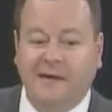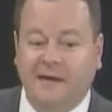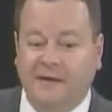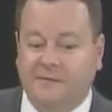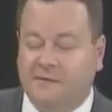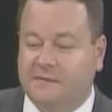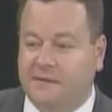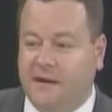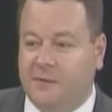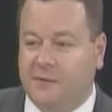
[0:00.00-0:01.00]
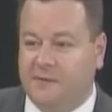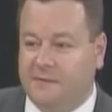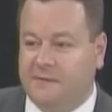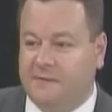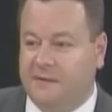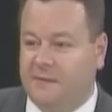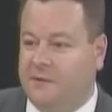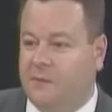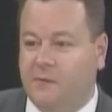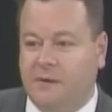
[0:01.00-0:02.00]
it's just not worth it to him.
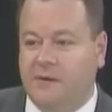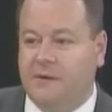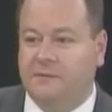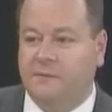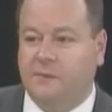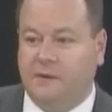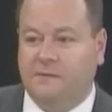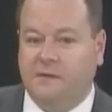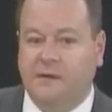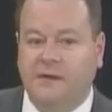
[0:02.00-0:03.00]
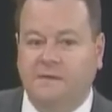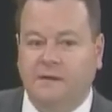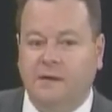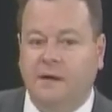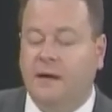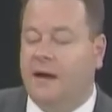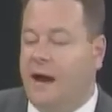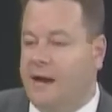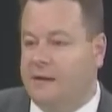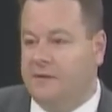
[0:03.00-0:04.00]
He lives and works there. He's a
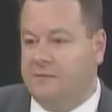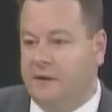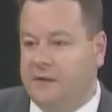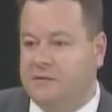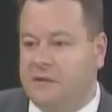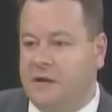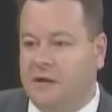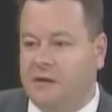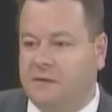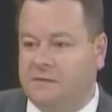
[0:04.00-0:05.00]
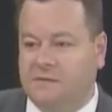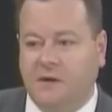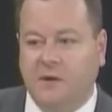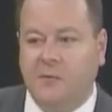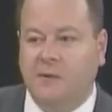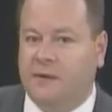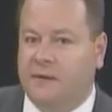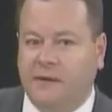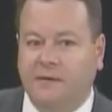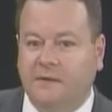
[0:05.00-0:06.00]
high-level engineer, so
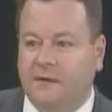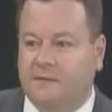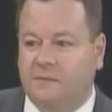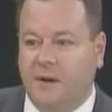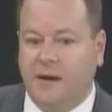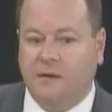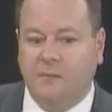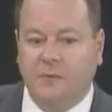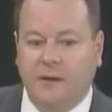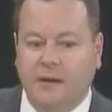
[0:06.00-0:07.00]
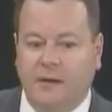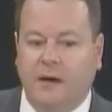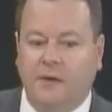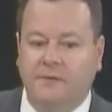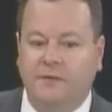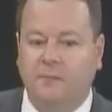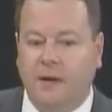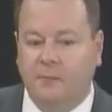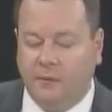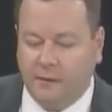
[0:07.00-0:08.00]
it doesn't matter. But also my
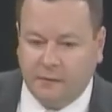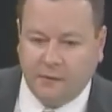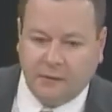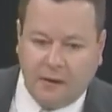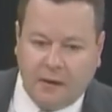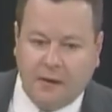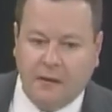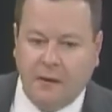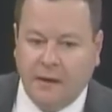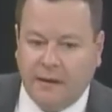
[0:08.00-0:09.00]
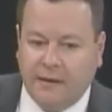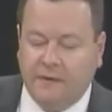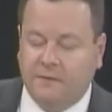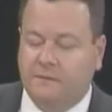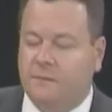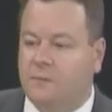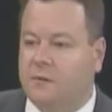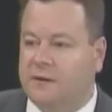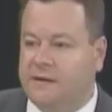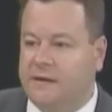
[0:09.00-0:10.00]
brother-in-law, he's from
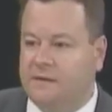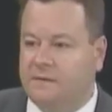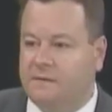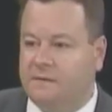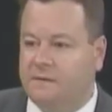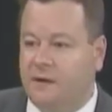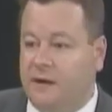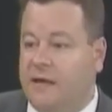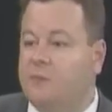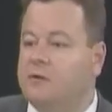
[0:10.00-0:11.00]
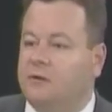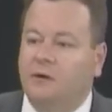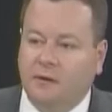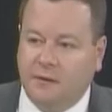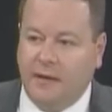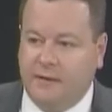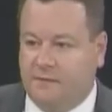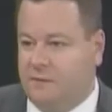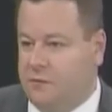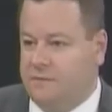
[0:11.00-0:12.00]
Belize. He would look like
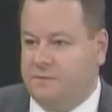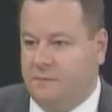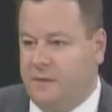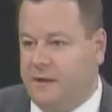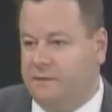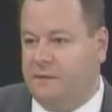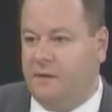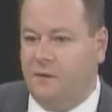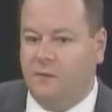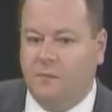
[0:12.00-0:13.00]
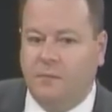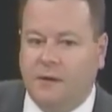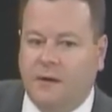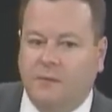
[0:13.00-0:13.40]
someone from Mexico, but